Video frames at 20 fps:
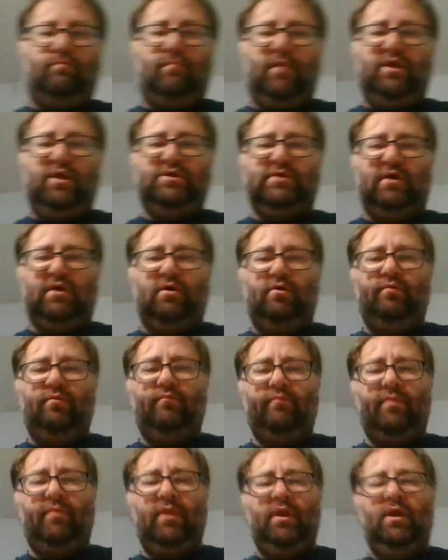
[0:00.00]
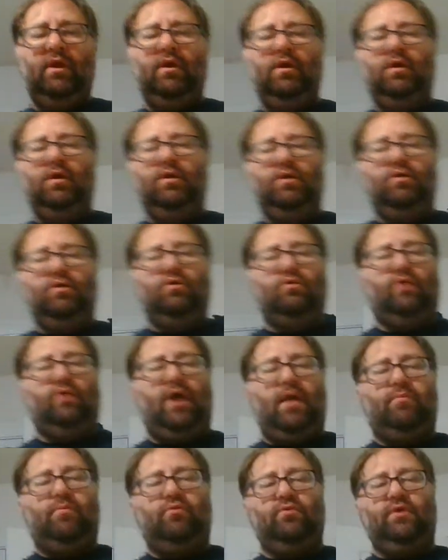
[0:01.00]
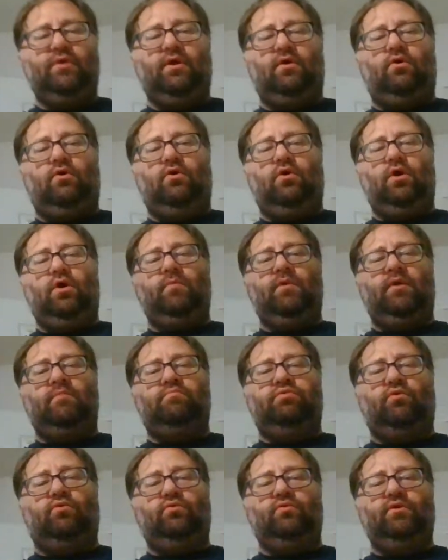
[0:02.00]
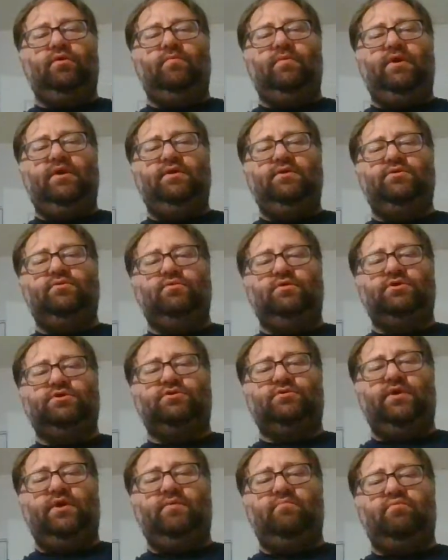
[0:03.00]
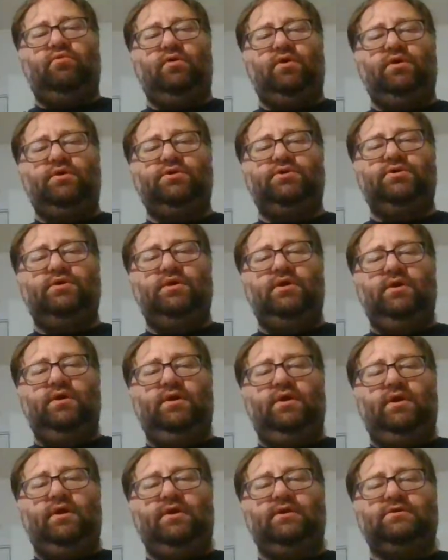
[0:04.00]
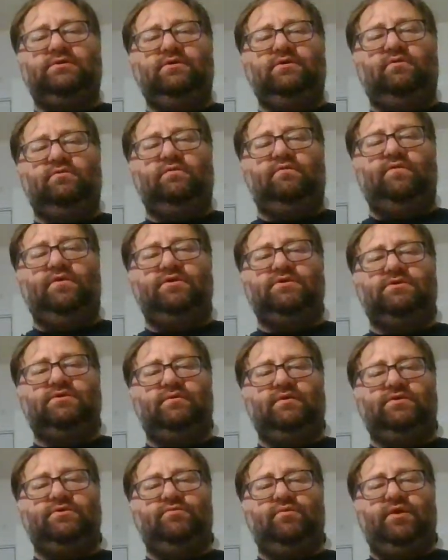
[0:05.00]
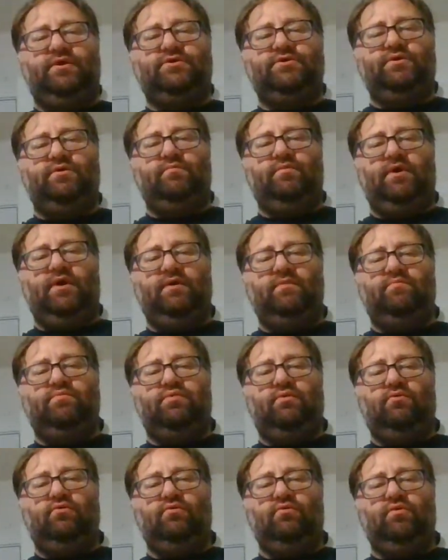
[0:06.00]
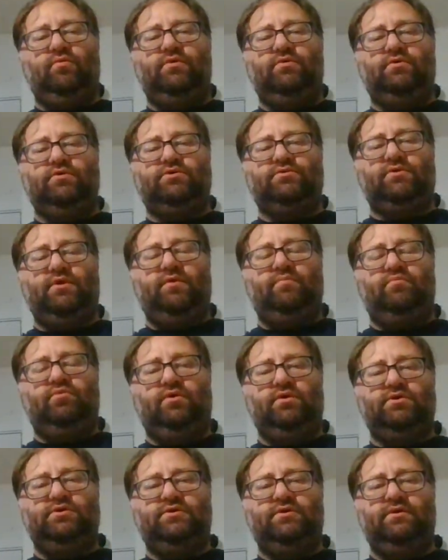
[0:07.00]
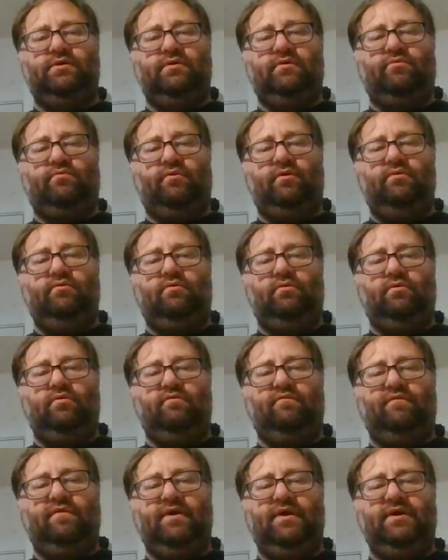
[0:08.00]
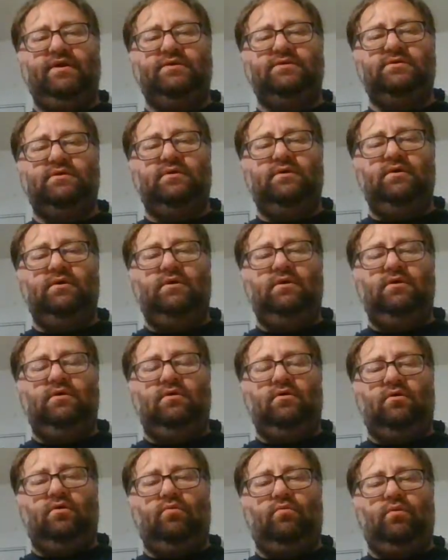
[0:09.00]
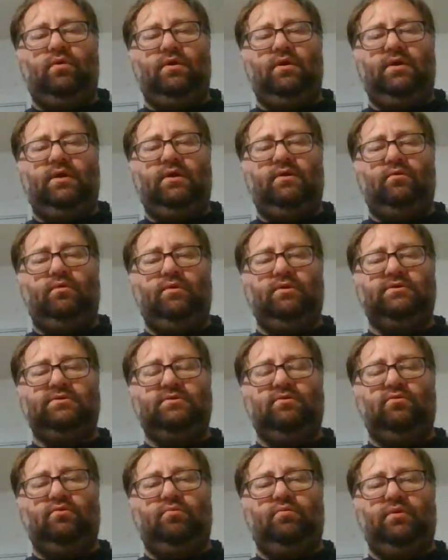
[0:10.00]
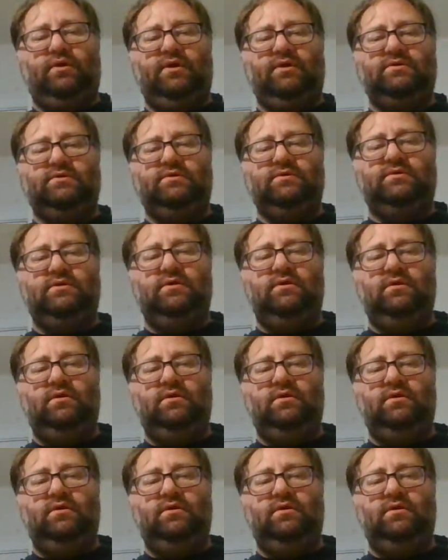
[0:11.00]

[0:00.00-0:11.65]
So you grapple their arm and pull them into a straight punch. In a self-defense situation, you might pull them into a straight punch to the throat or the face or whatnot, or the solar plexus.